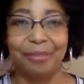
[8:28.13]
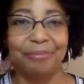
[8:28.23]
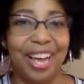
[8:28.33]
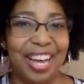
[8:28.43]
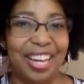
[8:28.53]

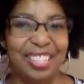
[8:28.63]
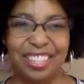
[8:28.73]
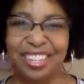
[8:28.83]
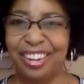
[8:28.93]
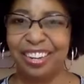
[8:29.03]
I'm
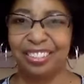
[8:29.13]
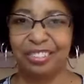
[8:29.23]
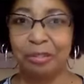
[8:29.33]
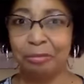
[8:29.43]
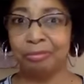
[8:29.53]
honestly not
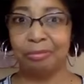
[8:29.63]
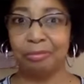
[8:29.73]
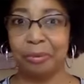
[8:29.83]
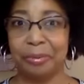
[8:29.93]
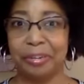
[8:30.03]
sure
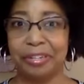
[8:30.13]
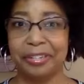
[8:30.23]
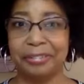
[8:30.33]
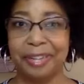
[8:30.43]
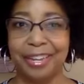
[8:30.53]
what we're
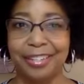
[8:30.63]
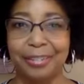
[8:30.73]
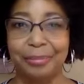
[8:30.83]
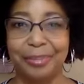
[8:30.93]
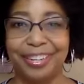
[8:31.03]
going to do
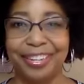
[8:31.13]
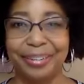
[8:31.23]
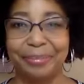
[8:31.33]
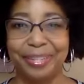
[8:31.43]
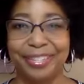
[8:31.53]
next, but
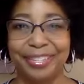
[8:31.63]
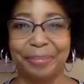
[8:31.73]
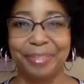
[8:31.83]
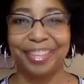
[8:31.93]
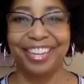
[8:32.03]
it'll be
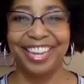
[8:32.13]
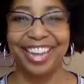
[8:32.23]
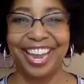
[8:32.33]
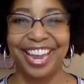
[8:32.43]
something.